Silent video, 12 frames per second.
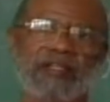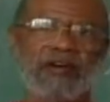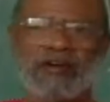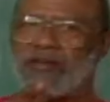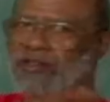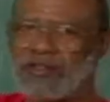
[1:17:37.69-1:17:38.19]

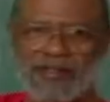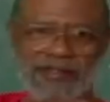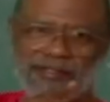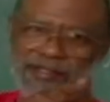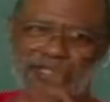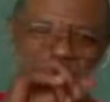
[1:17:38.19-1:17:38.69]

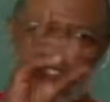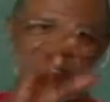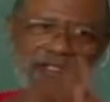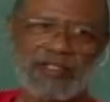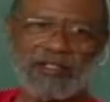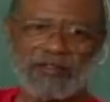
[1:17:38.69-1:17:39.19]
no, that's,
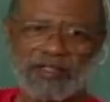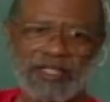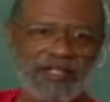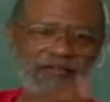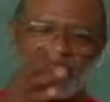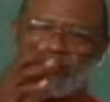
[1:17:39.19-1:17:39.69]
don't
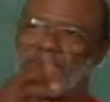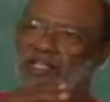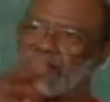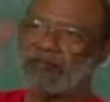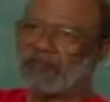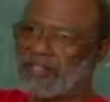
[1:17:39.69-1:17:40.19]
care if you
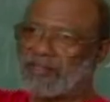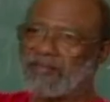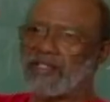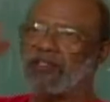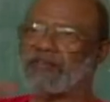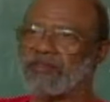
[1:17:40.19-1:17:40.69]
are a big
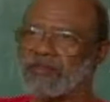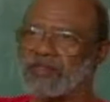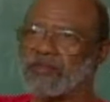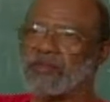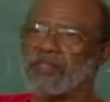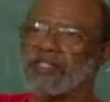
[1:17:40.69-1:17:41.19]
critic from
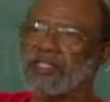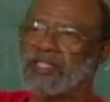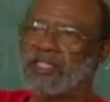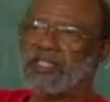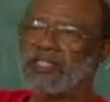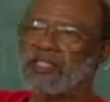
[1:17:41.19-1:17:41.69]
somewhere.
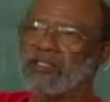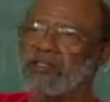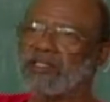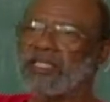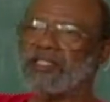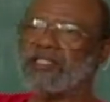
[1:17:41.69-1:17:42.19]
You know,
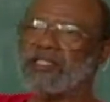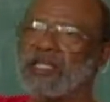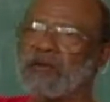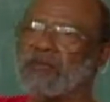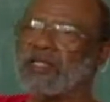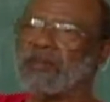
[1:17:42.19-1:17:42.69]
that's
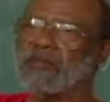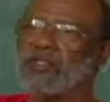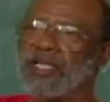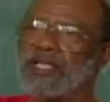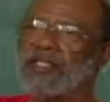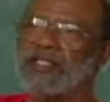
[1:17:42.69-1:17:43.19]
not what I'm
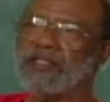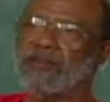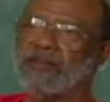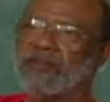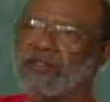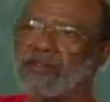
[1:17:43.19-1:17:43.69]
trying to
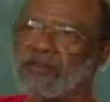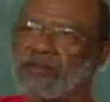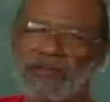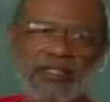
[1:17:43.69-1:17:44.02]
do. So,